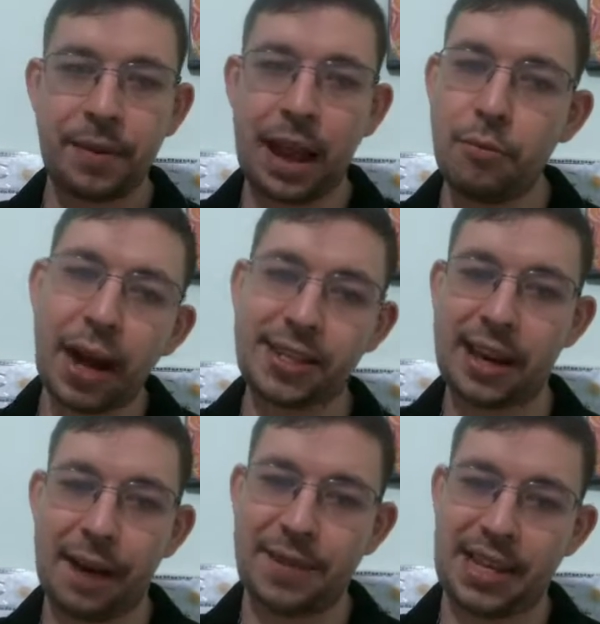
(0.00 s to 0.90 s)
and white's going
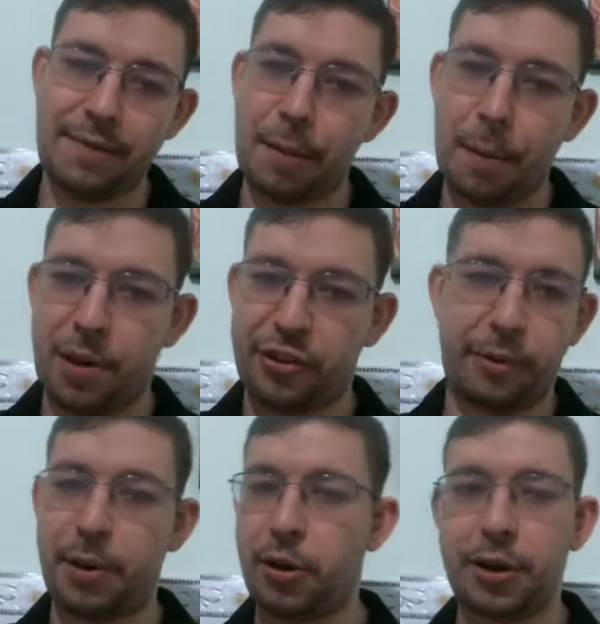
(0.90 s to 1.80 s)
to have to give up a
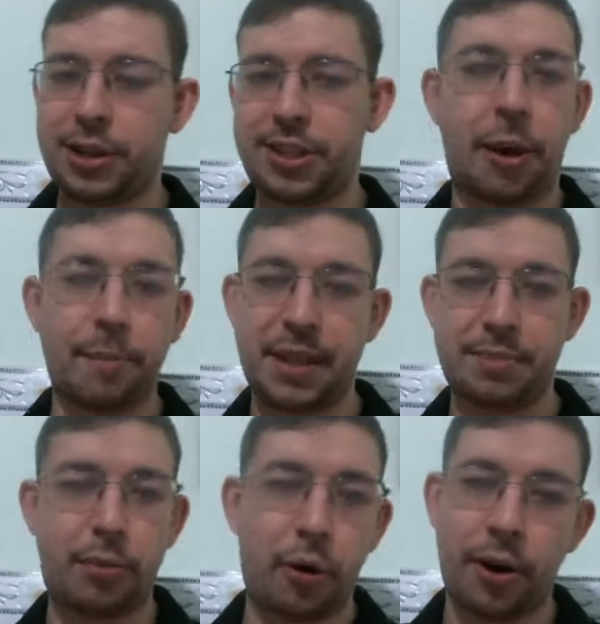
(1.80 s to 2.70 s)
bishop in order to stop this
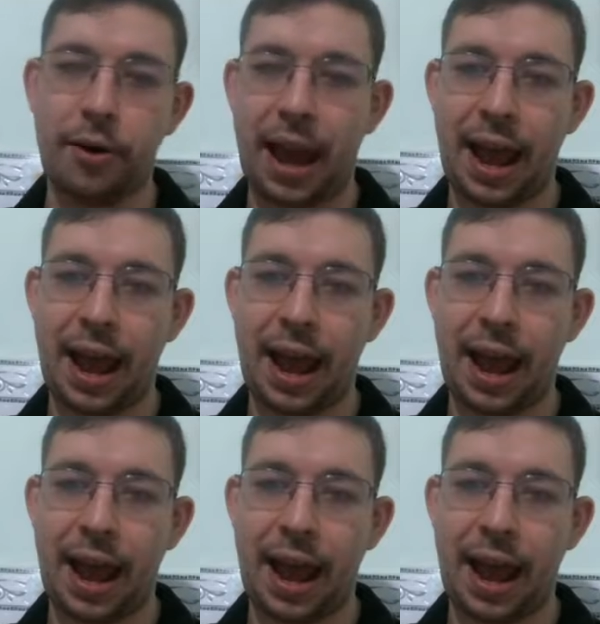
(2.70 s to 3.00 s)
pawn on